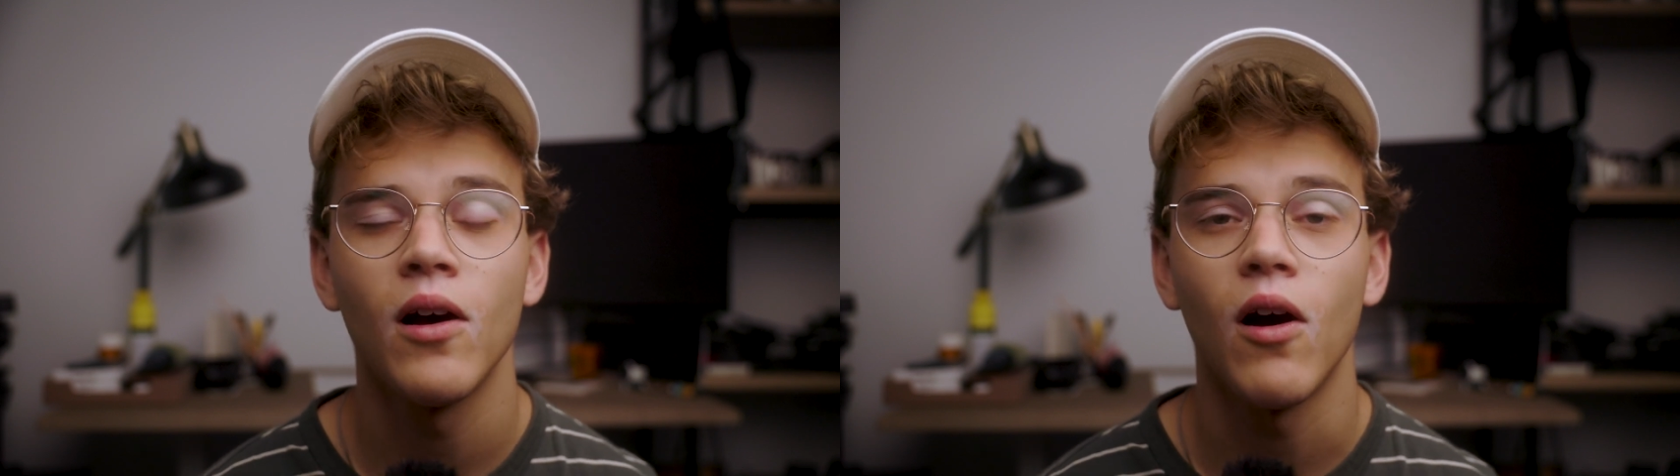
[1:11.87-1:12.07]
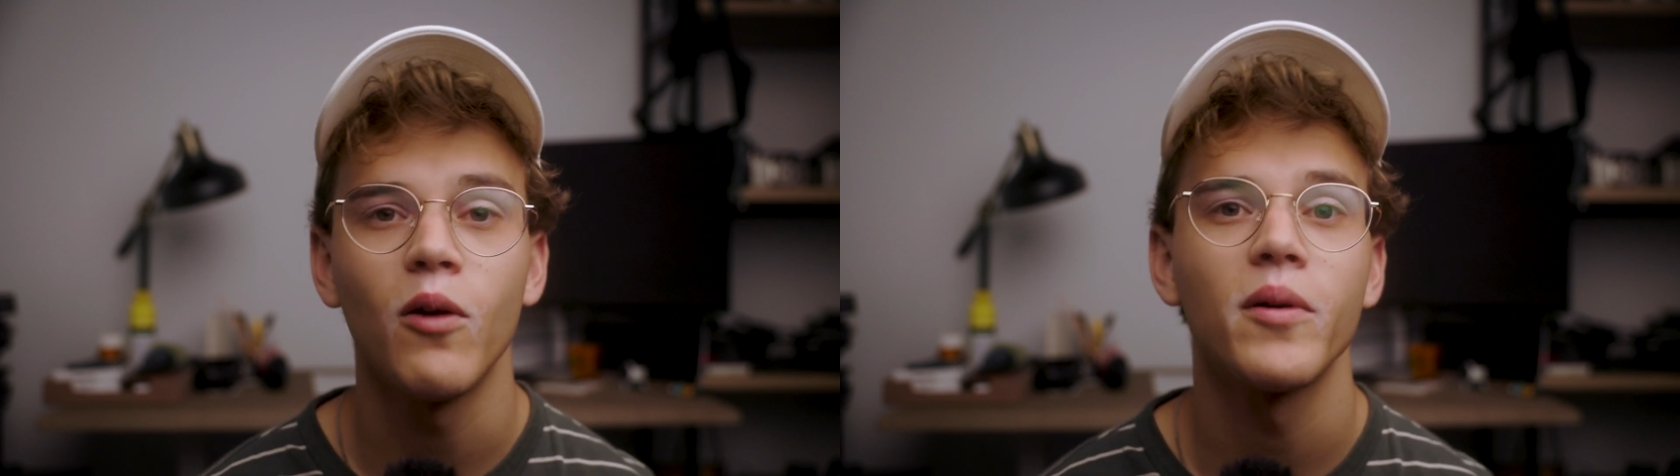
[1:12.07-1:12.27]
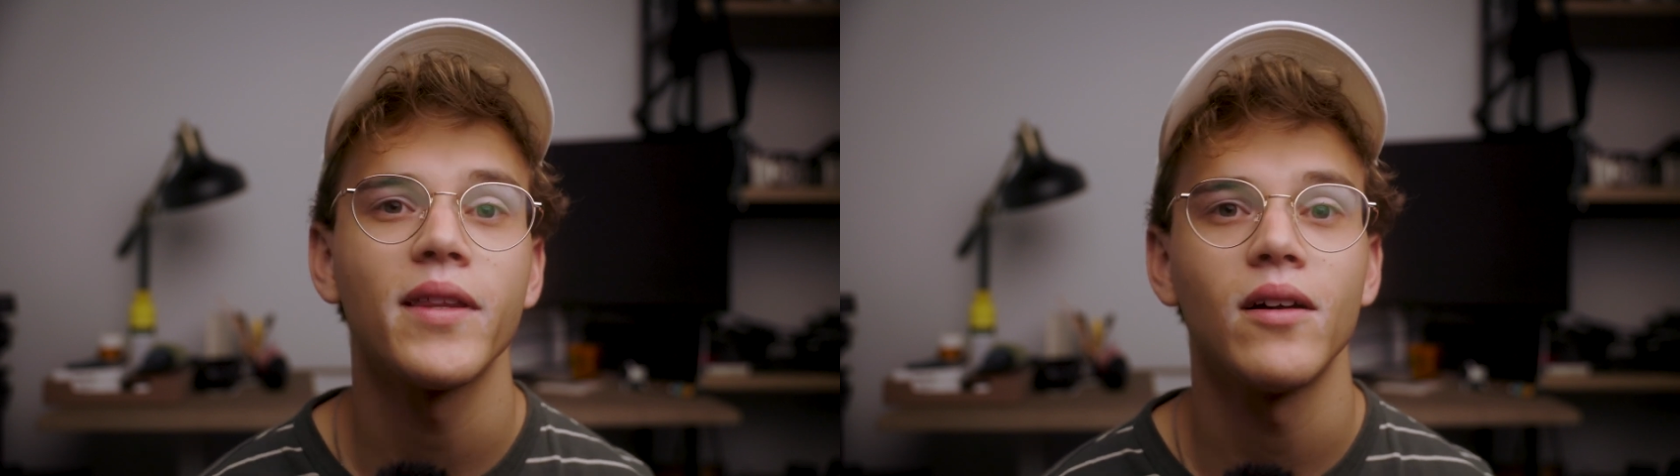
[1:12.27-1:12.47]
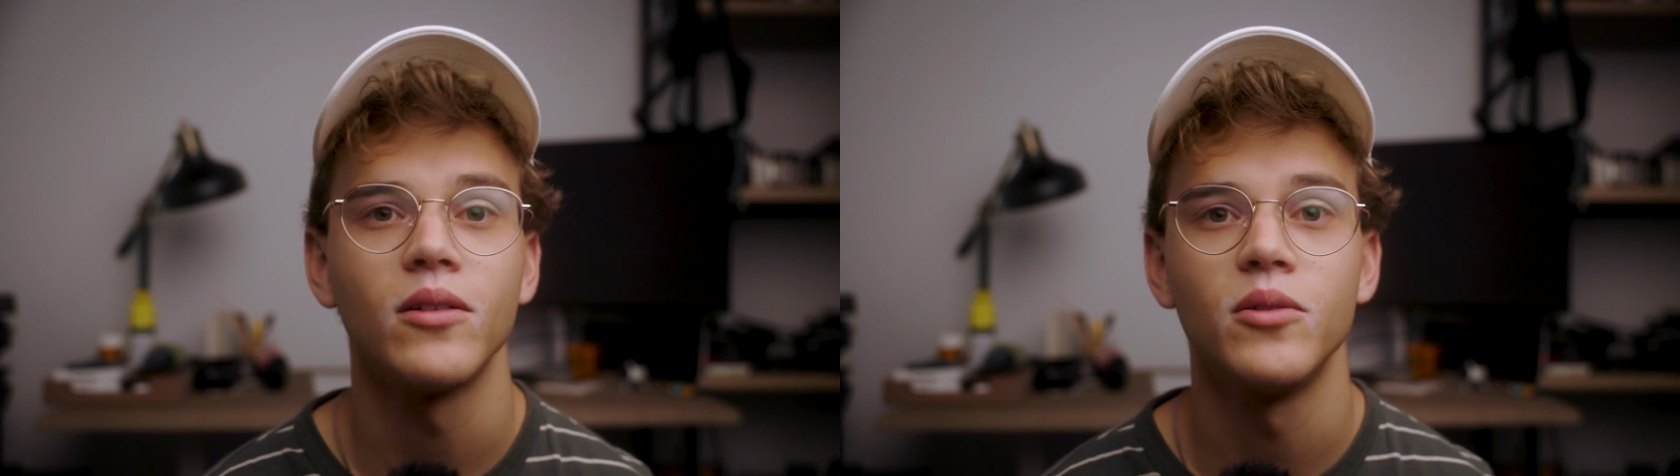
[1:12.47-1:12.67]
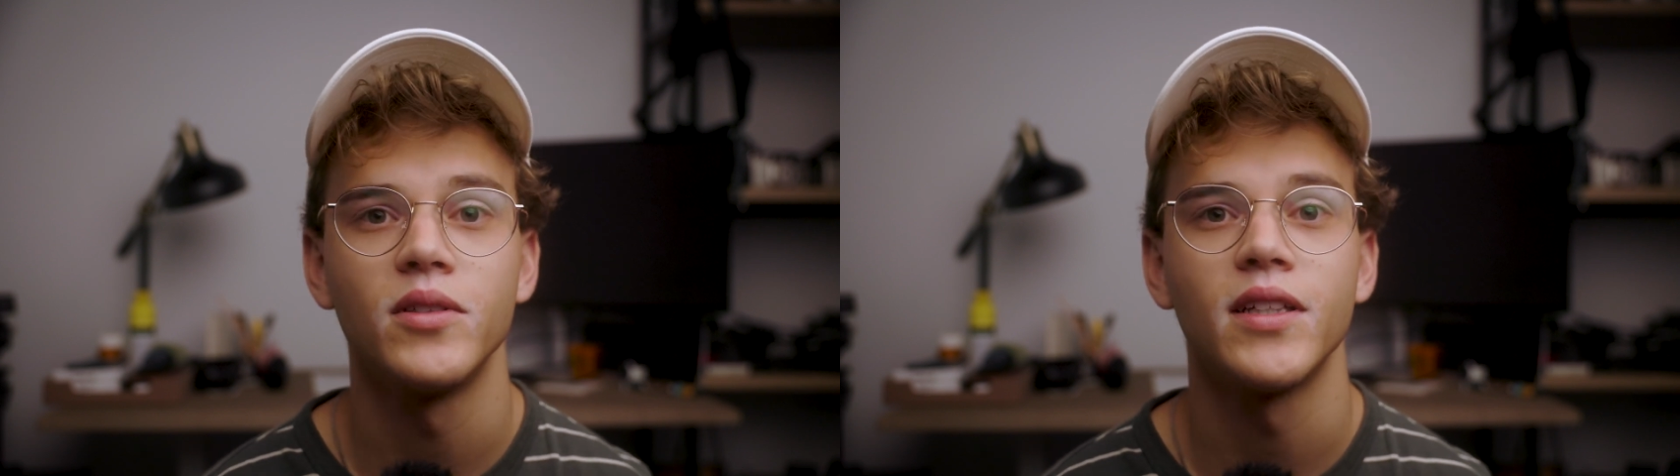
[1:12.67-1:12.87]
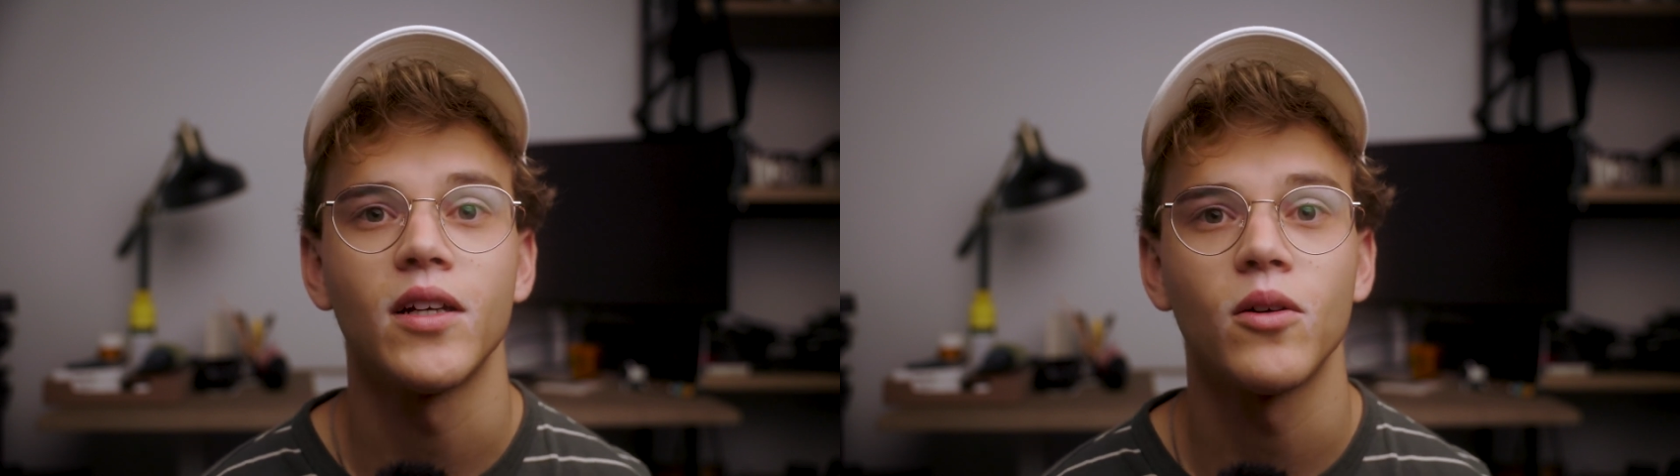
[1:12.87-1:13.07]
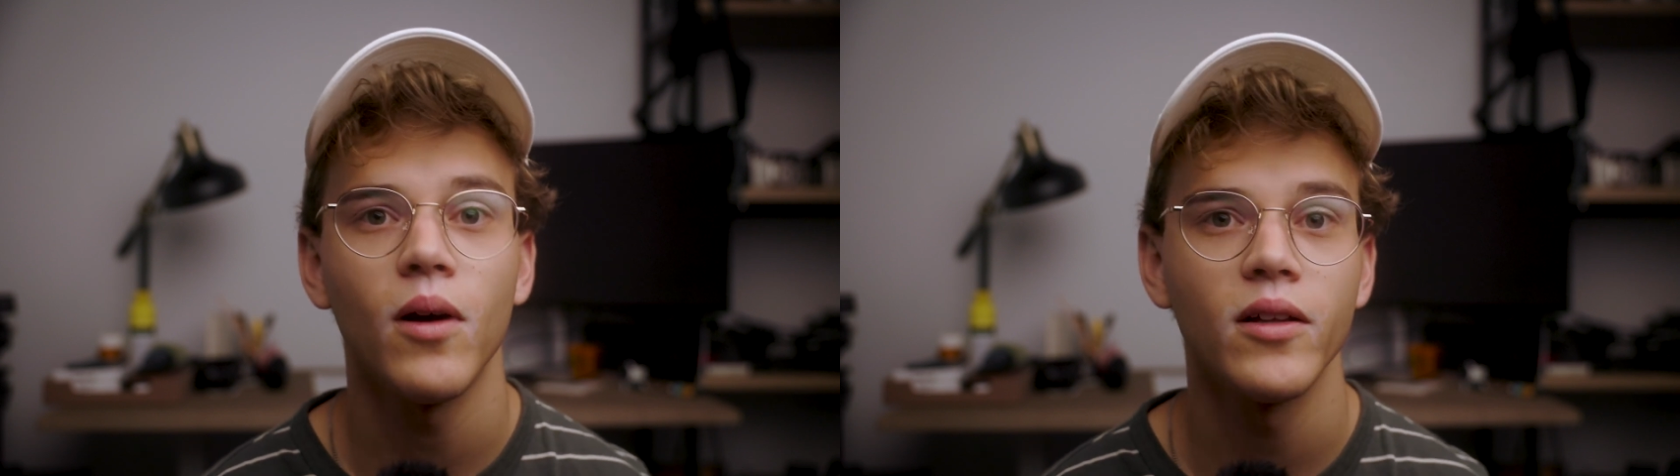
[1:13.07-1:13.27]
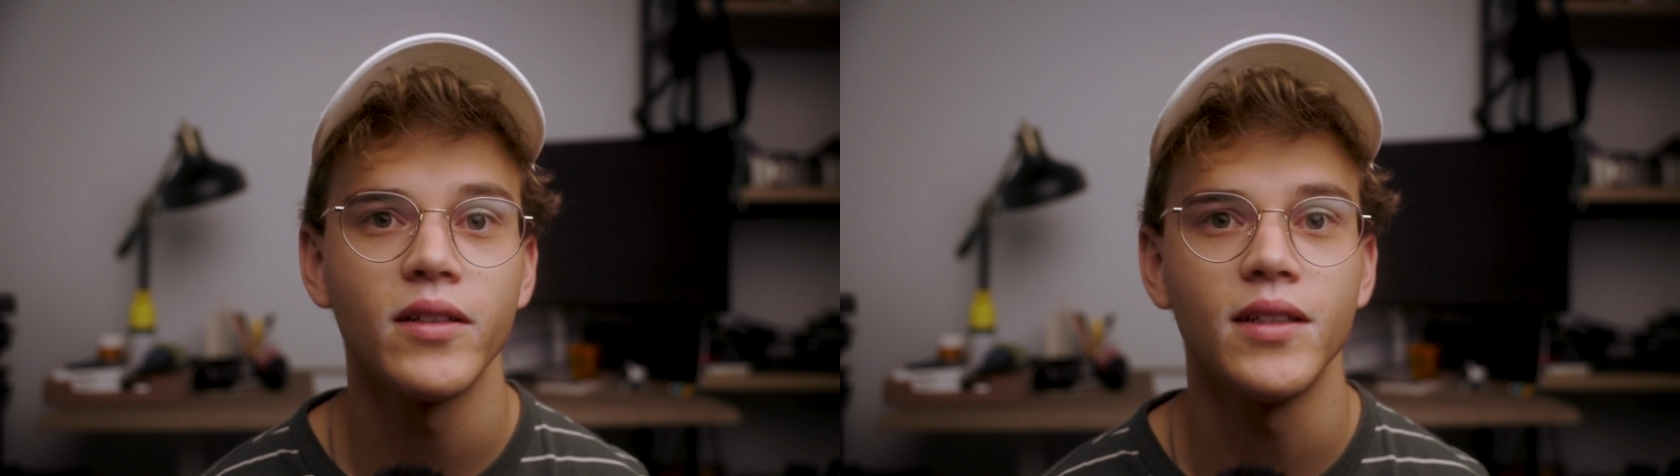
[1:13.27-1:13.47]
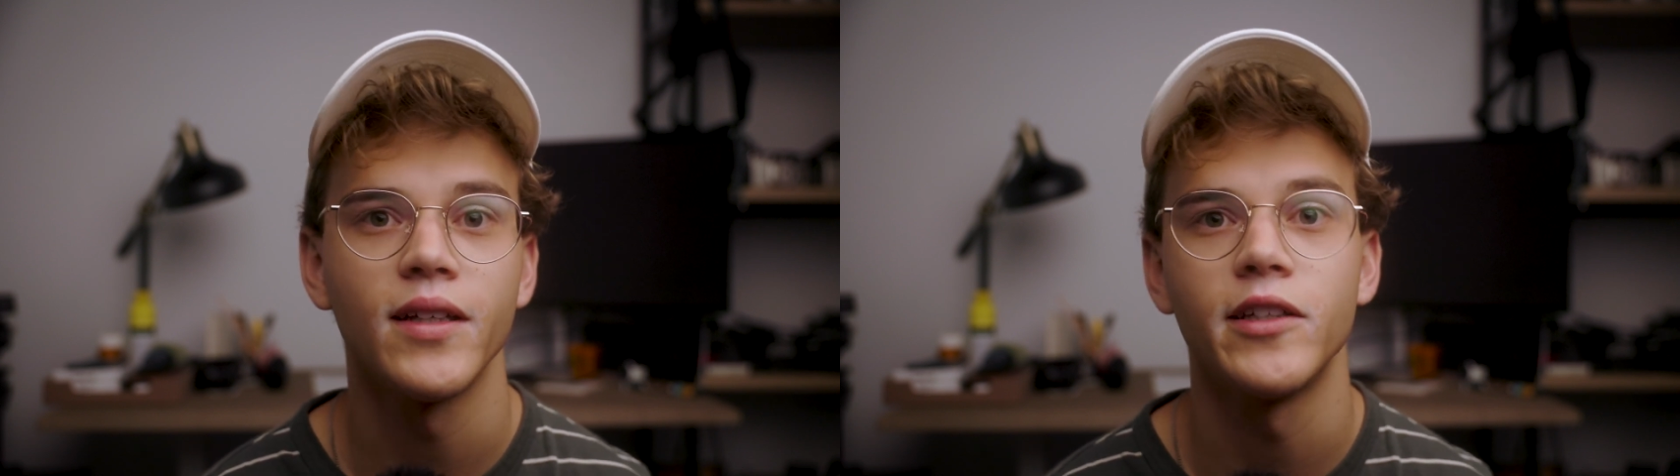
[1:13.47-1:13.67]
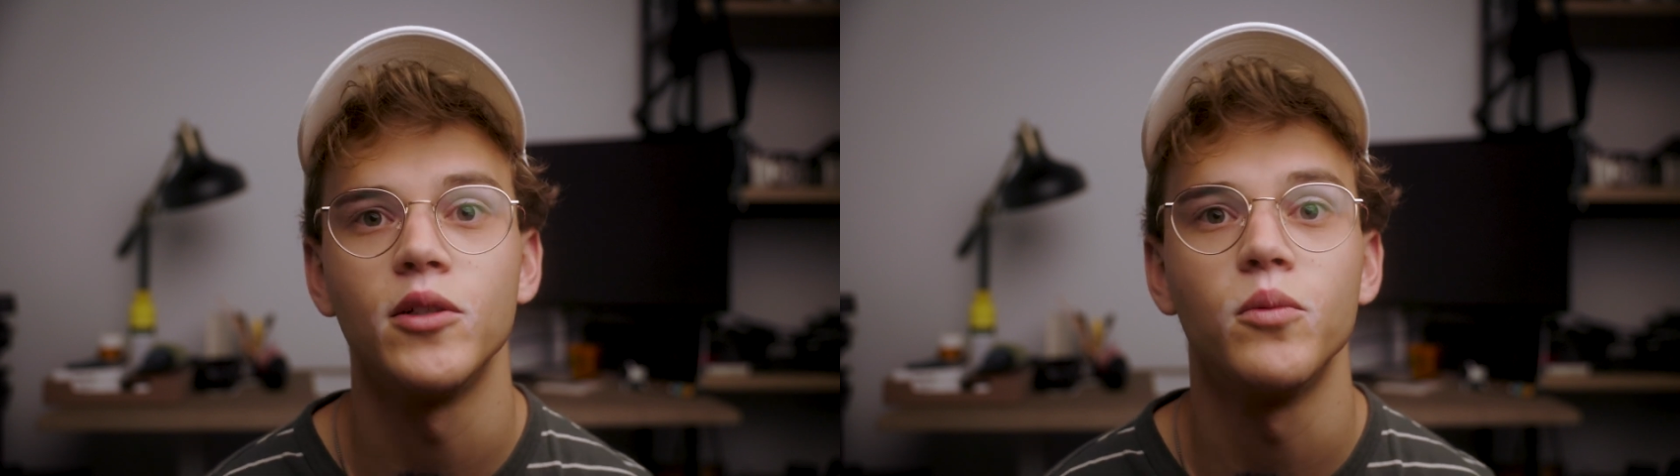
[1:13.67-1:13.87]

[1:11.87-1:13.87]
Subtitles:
all without losing quality like you